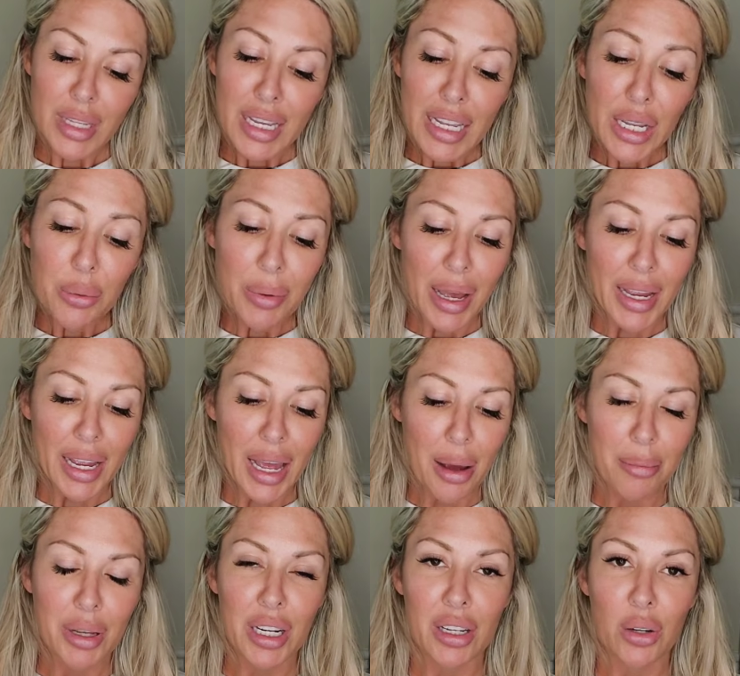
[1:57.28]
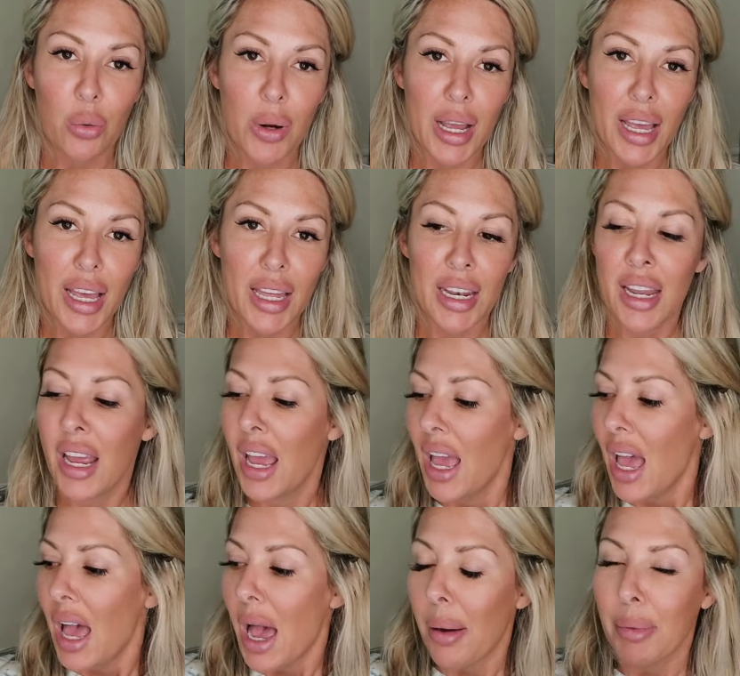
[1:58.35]
anyway, I'm going to go ahead.
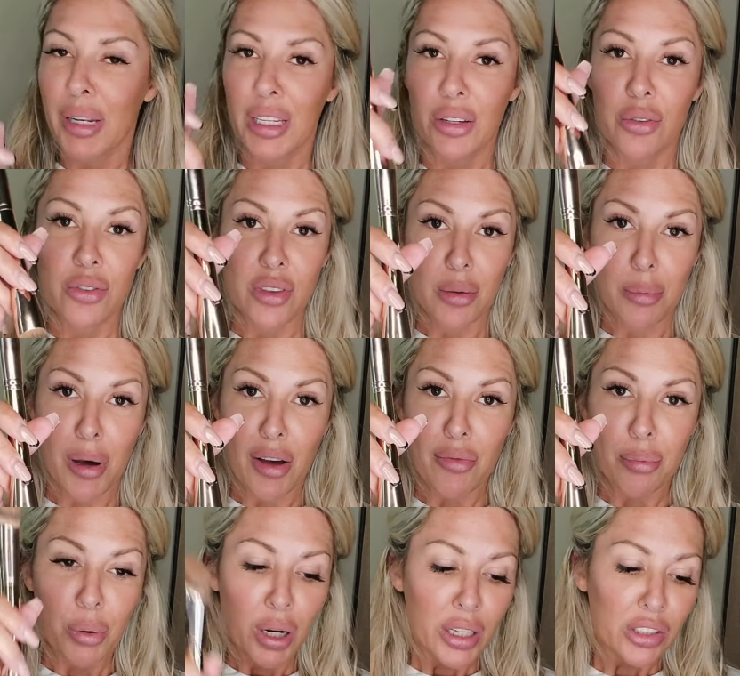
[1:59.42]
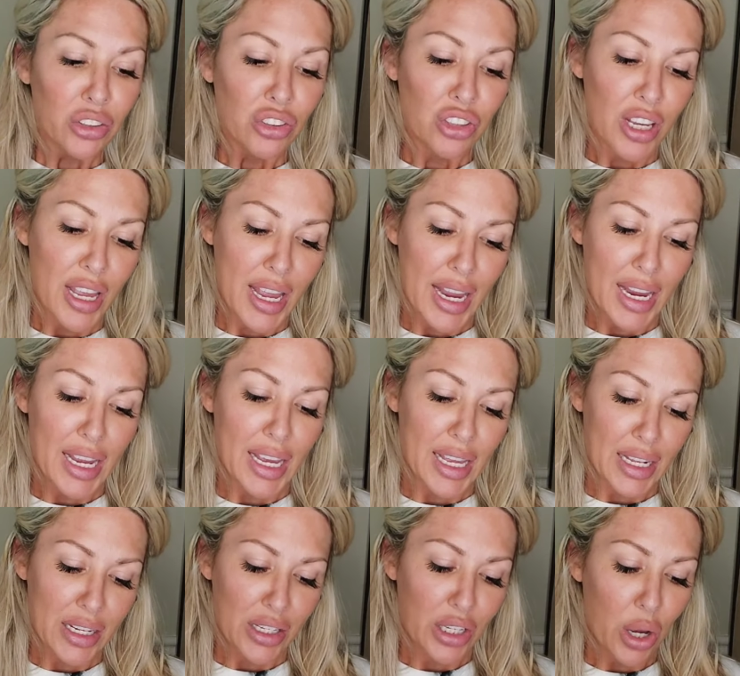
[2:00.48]
I'm going to use the buff brush
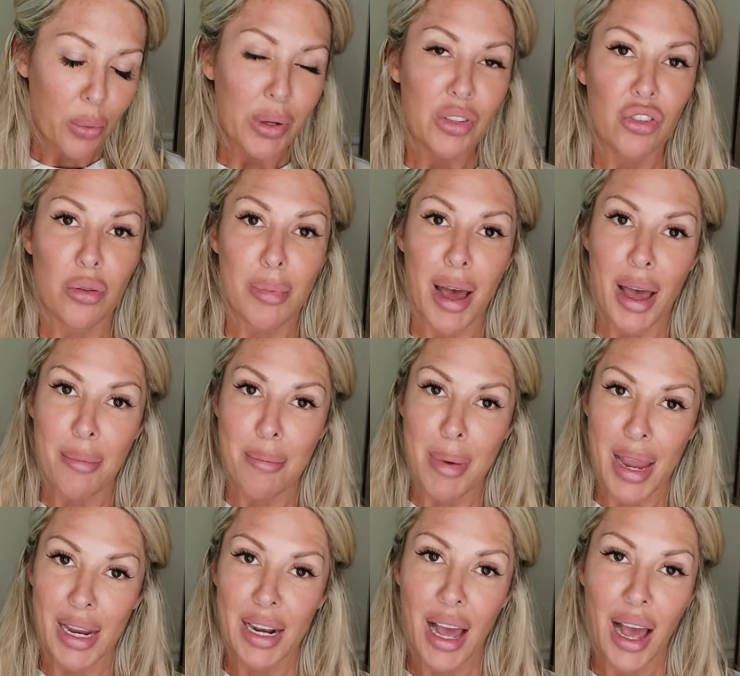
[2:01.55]
and go into my main